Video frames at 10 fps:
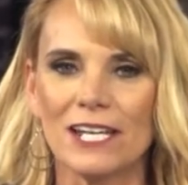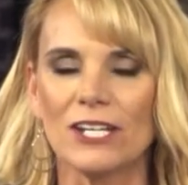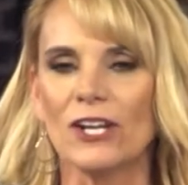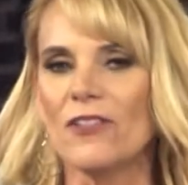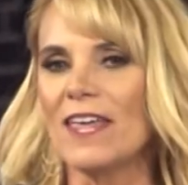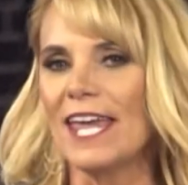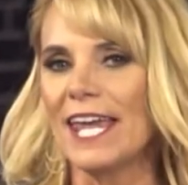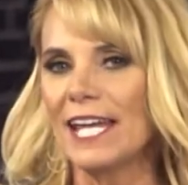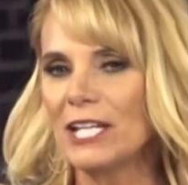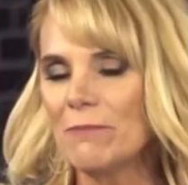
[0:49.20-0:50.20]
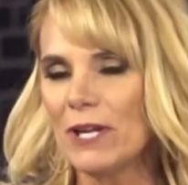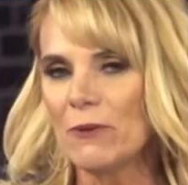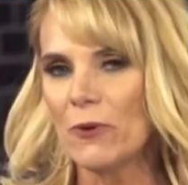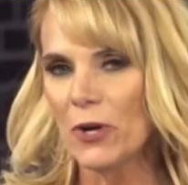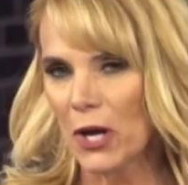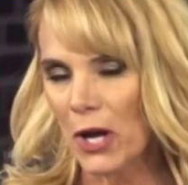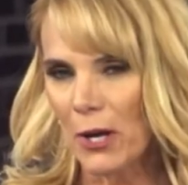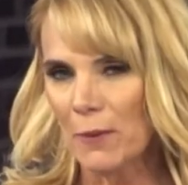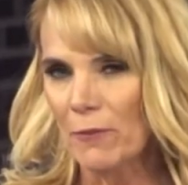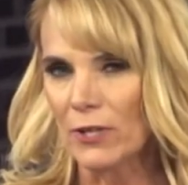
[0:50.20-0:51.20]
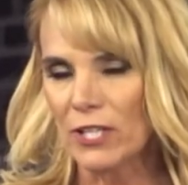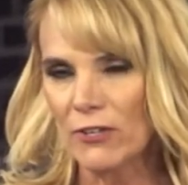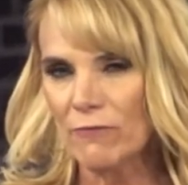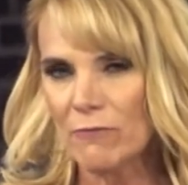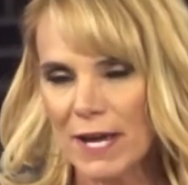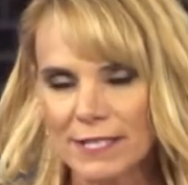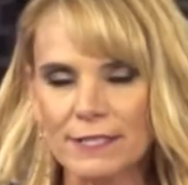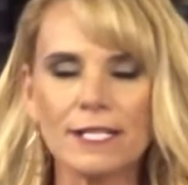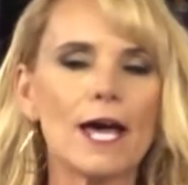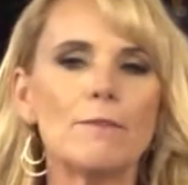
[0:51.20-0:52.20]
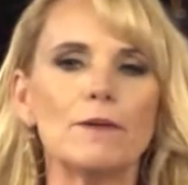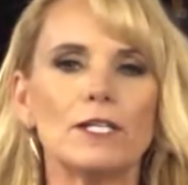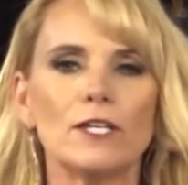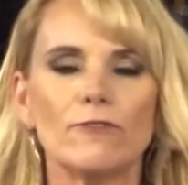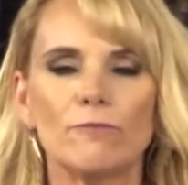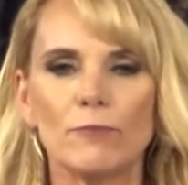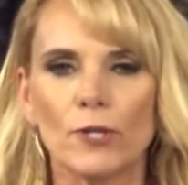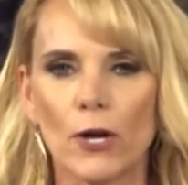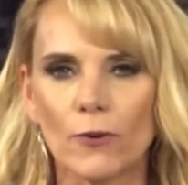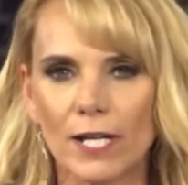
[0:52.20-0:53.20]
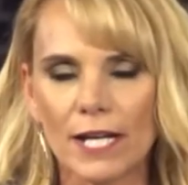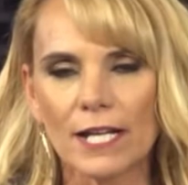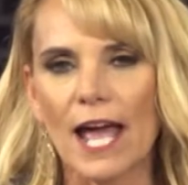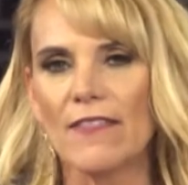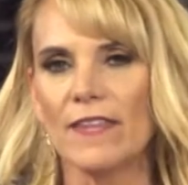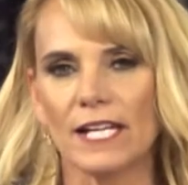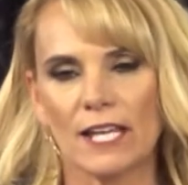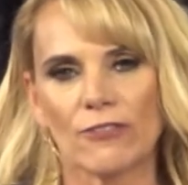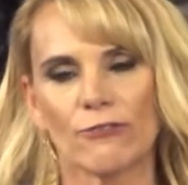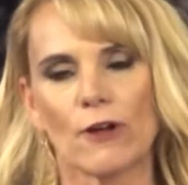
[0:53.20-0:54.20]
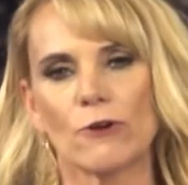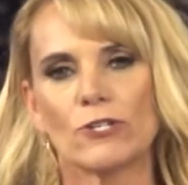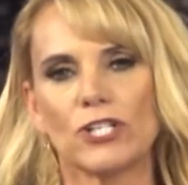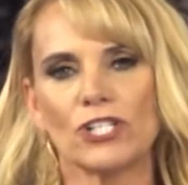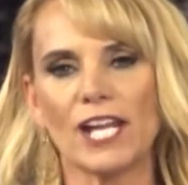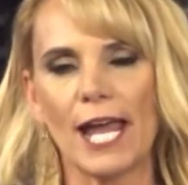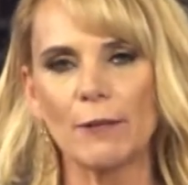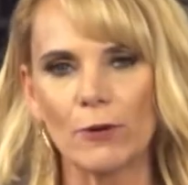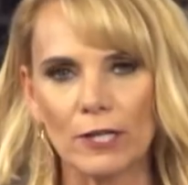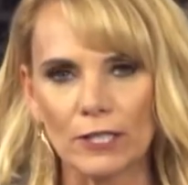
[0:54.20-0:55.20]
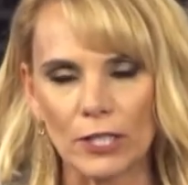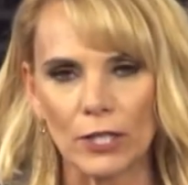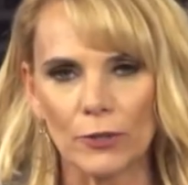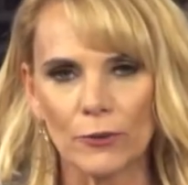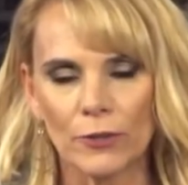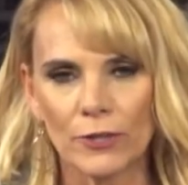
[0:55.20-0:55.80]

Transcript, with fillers: You know, the enemy will come when you've messed up and you've blown it, and then he throws shame on you.